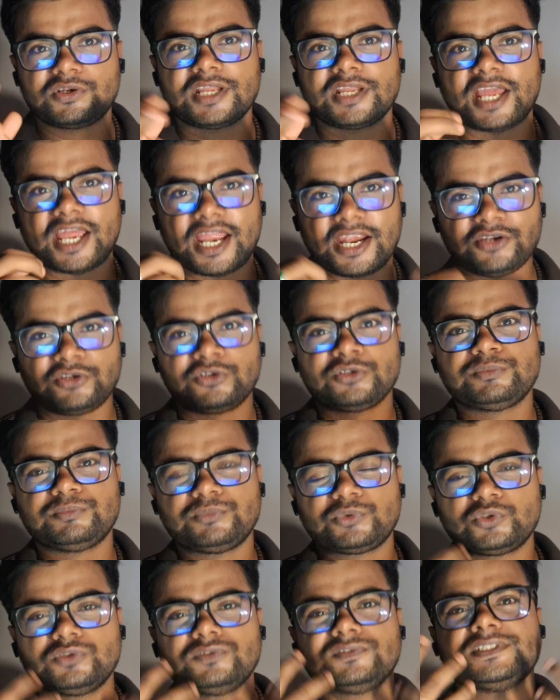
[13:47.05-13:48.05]
had to
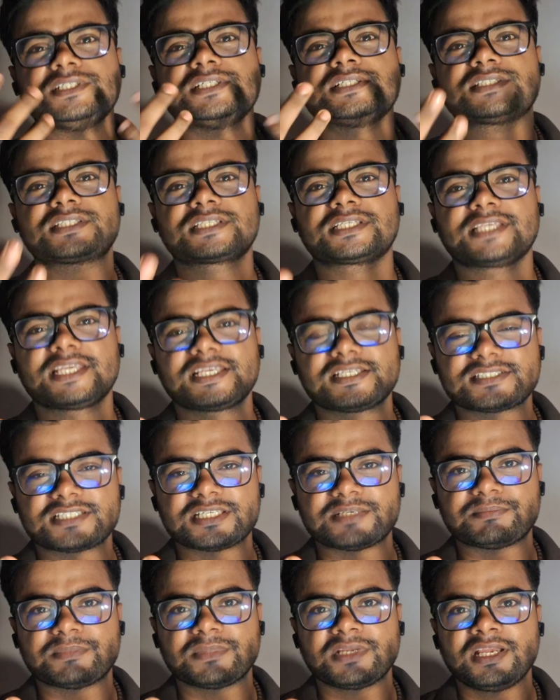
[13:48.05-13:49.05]
prove his
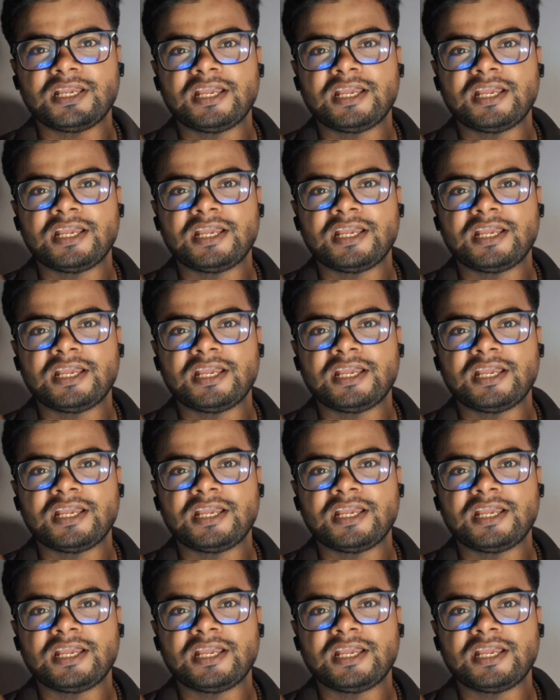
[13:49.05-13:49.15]
kingship.